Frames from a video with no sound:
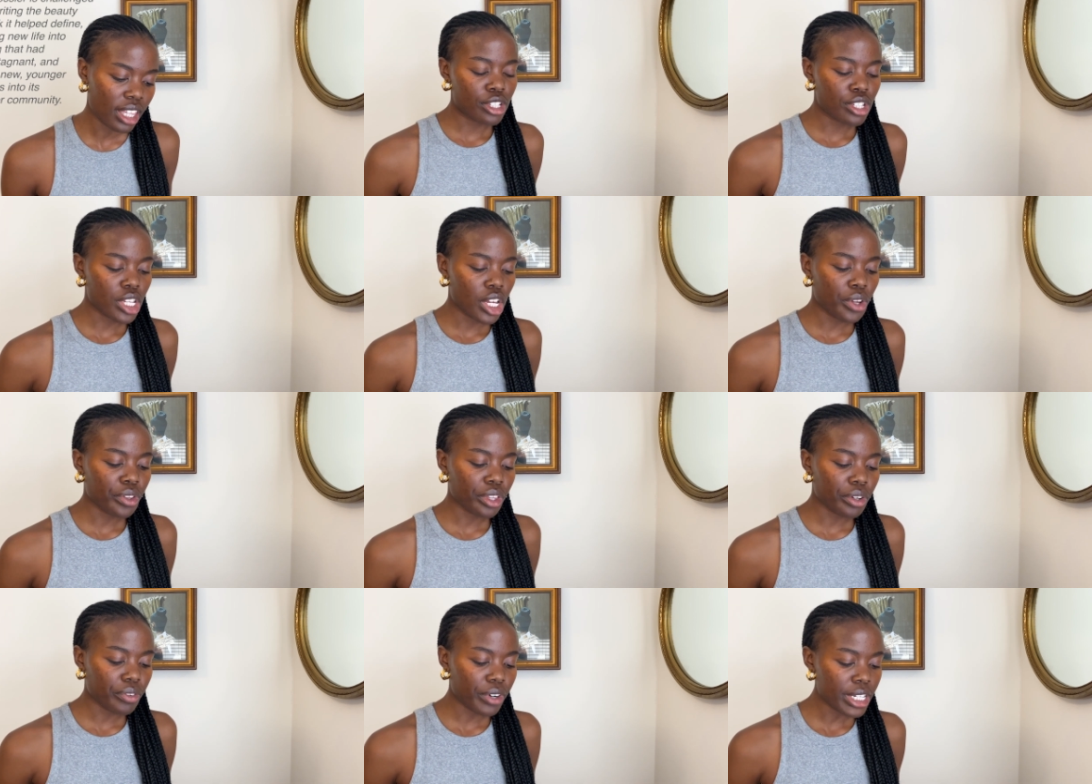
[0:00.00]

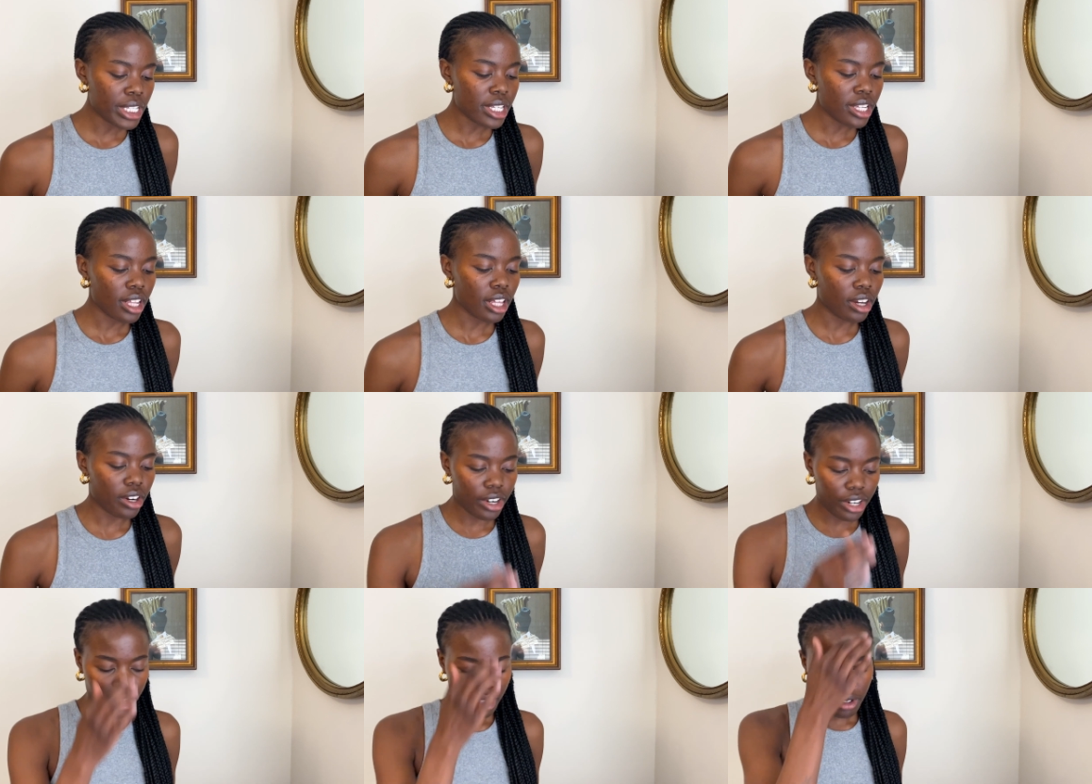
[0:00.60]
So the rest of the
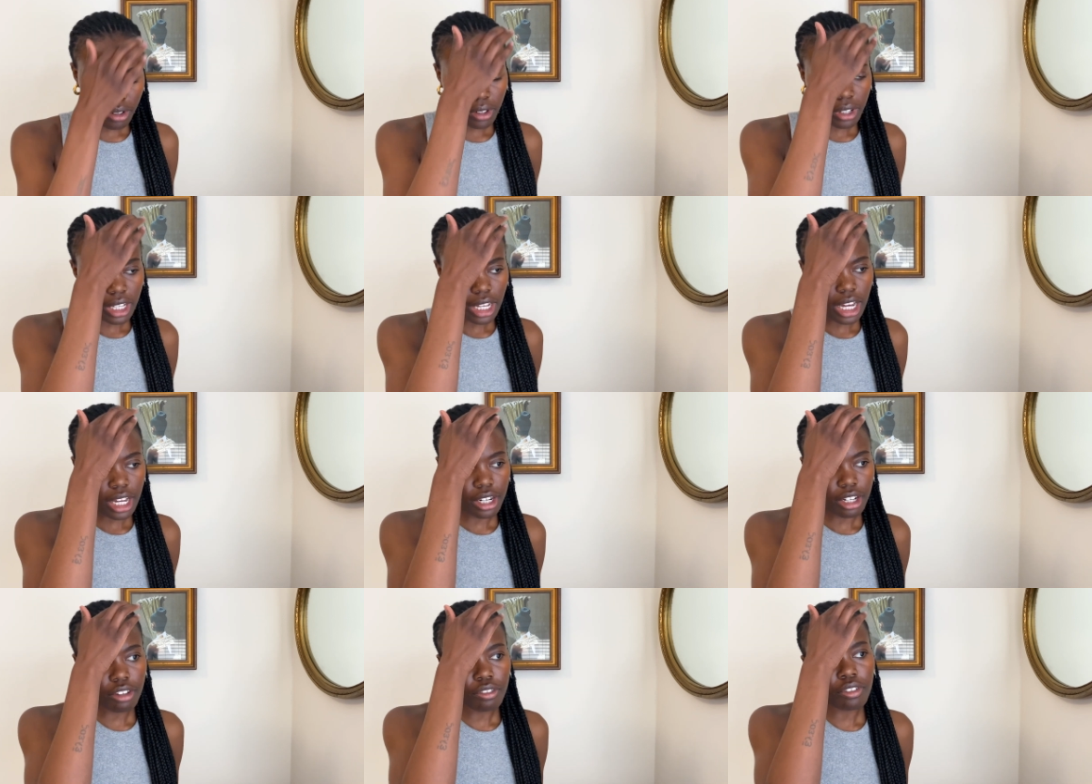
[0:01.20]
article
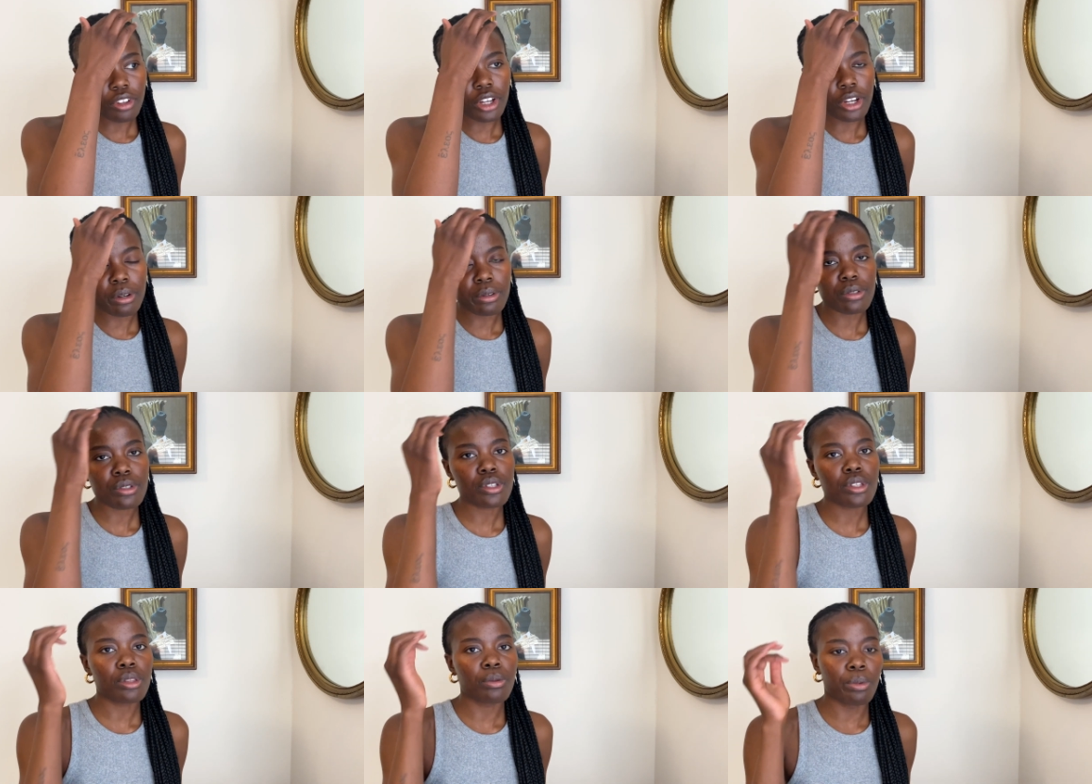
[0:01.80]
kind of
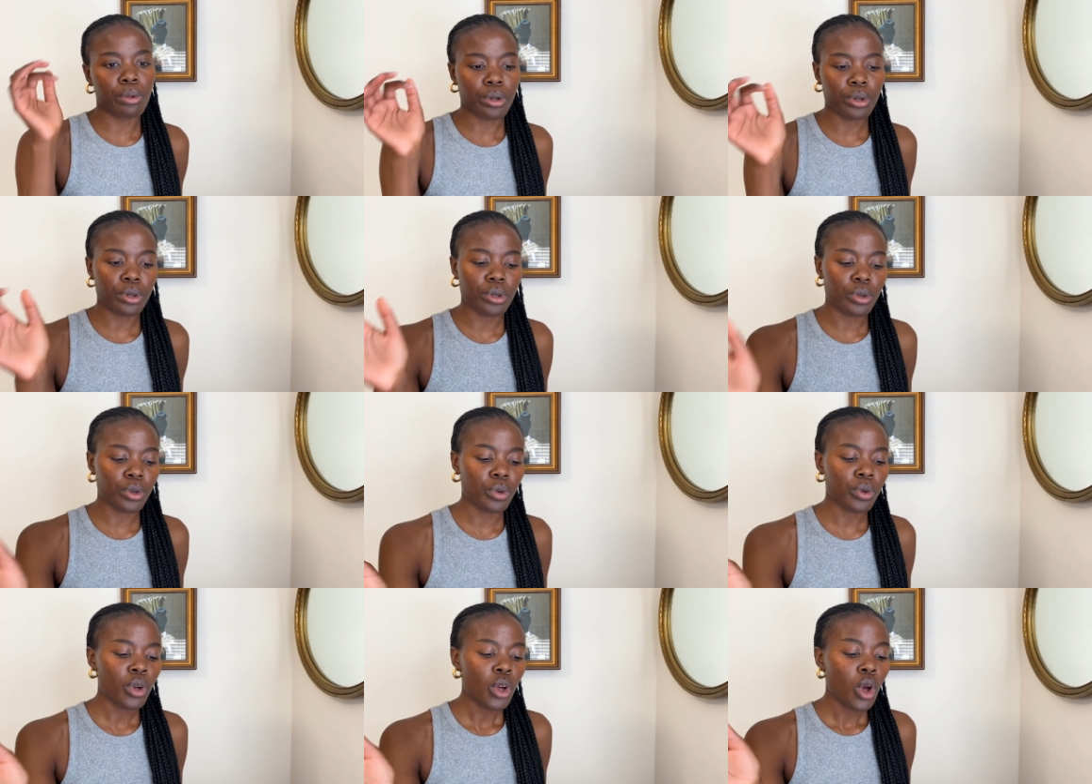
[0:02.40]
goes
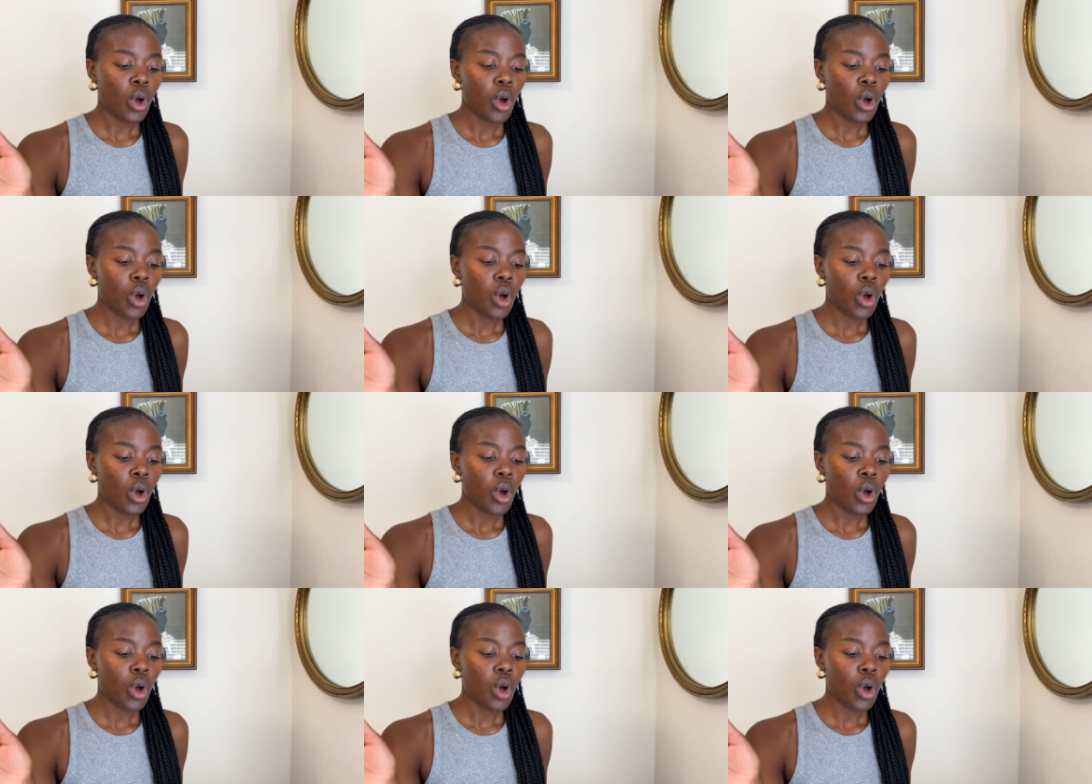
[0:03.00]
through